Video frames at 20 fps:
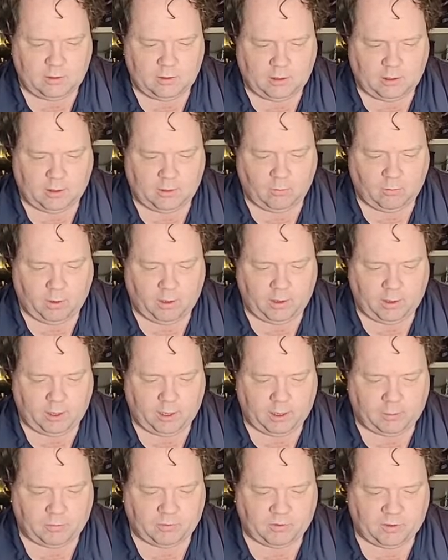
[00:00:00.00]
And then one day
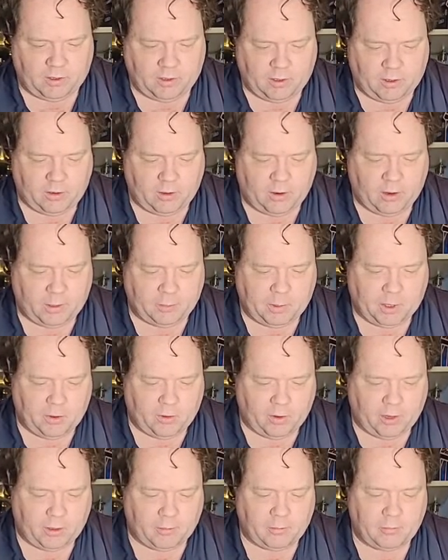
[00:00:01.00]
I'm sitting here and I'm
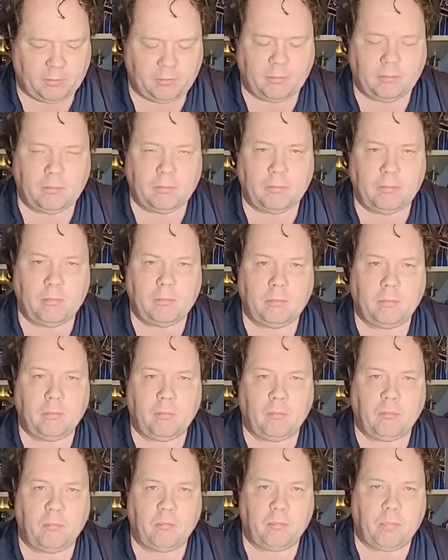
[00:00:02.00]
hearing
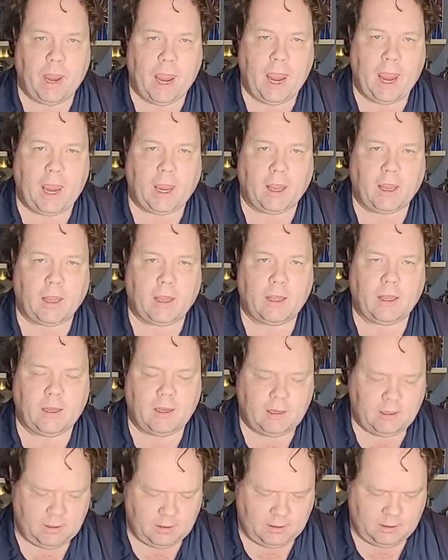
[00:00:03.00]
bang.
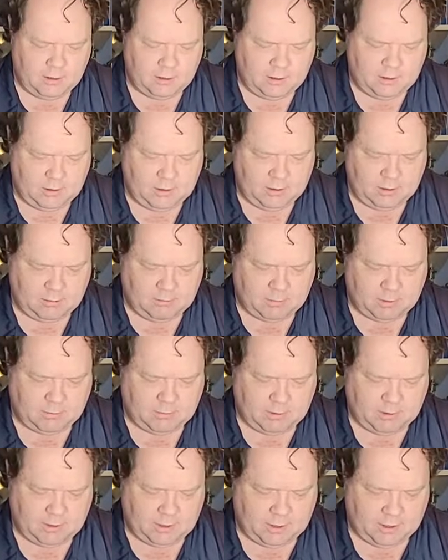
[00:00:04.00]
I'm like,
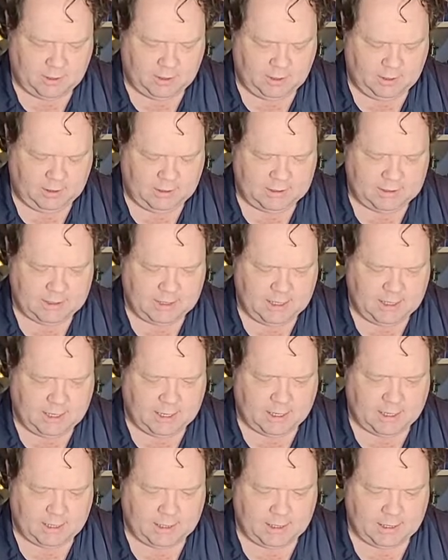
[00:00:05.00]
what the hell is
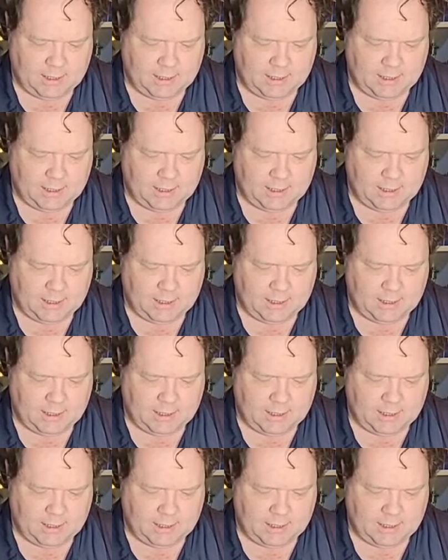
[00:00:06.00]
that?